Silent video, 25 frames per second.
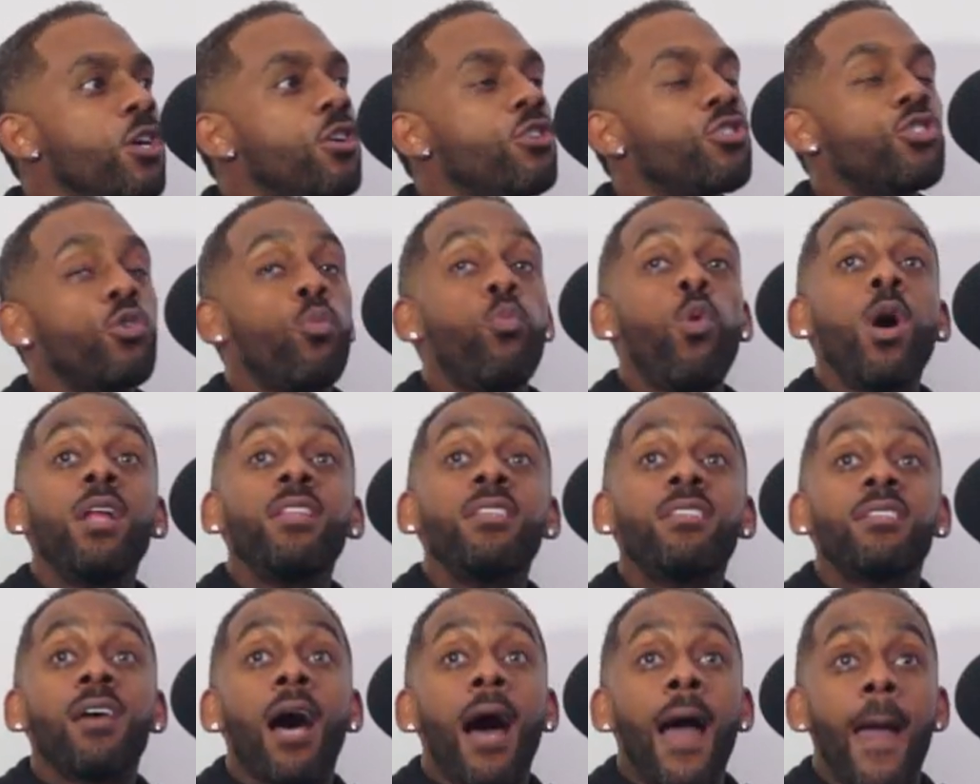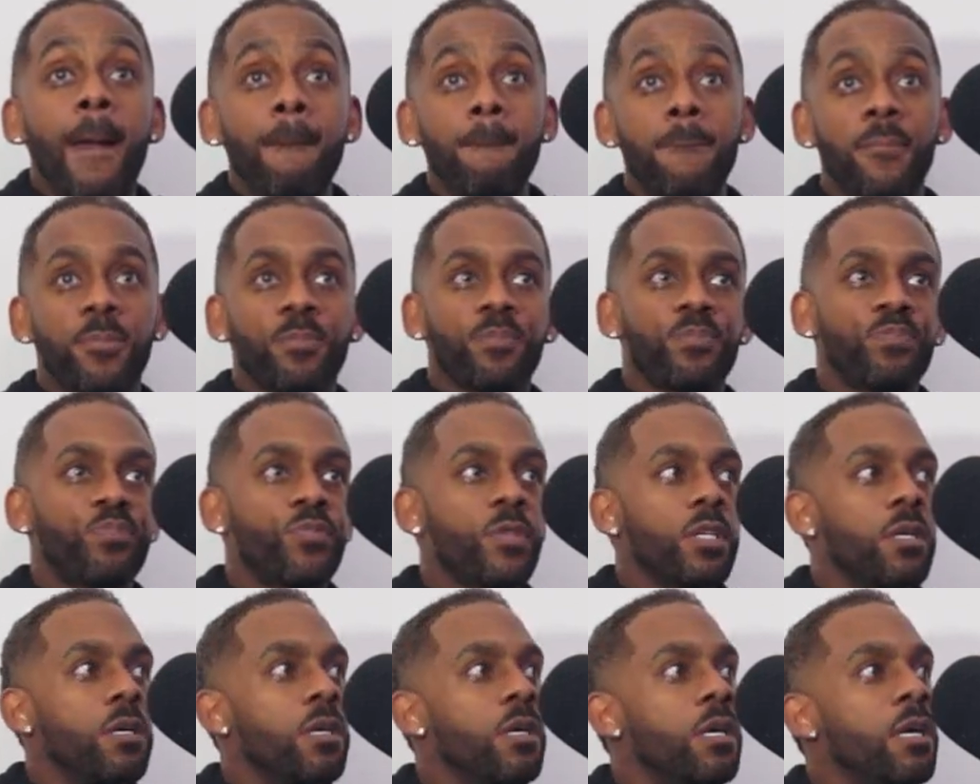So one time,
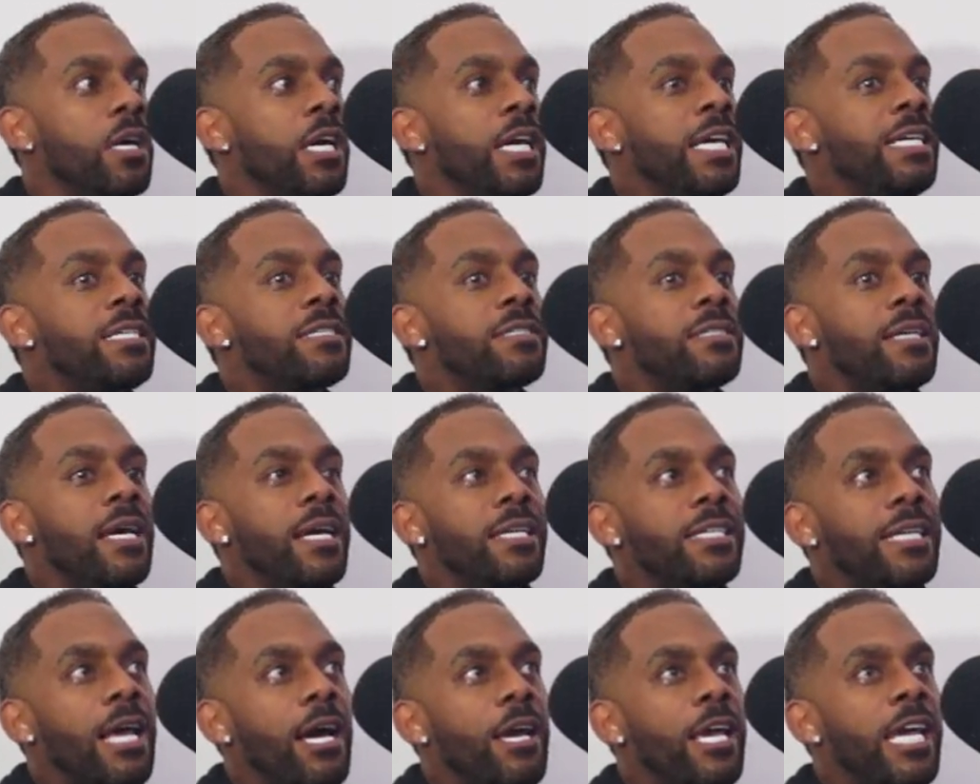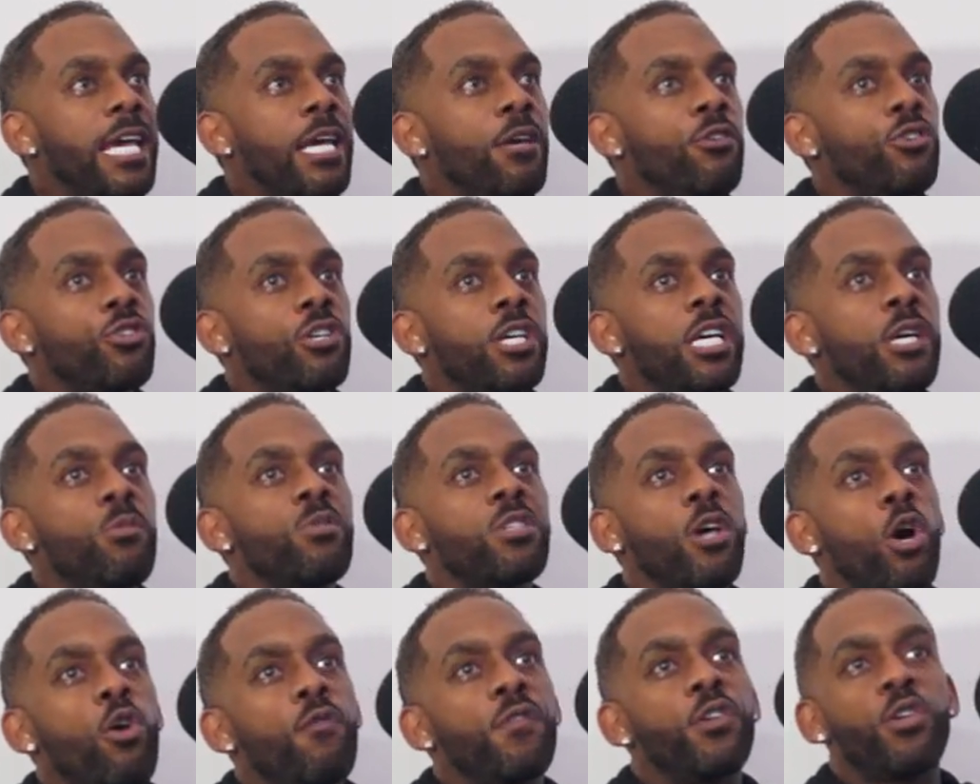he said that he
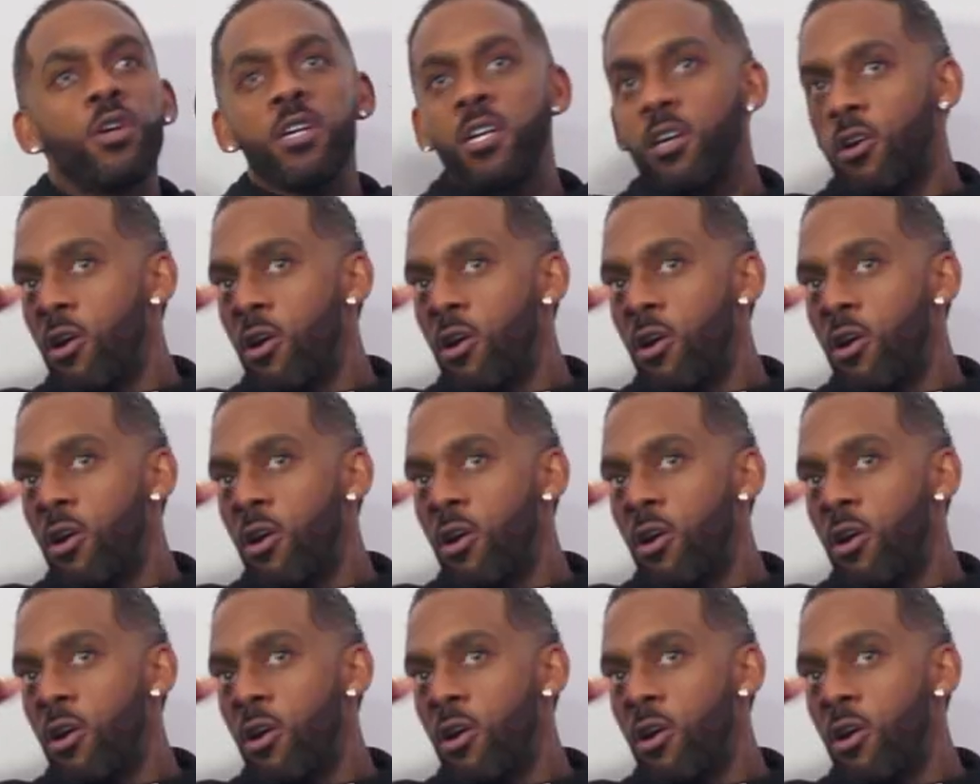was over doing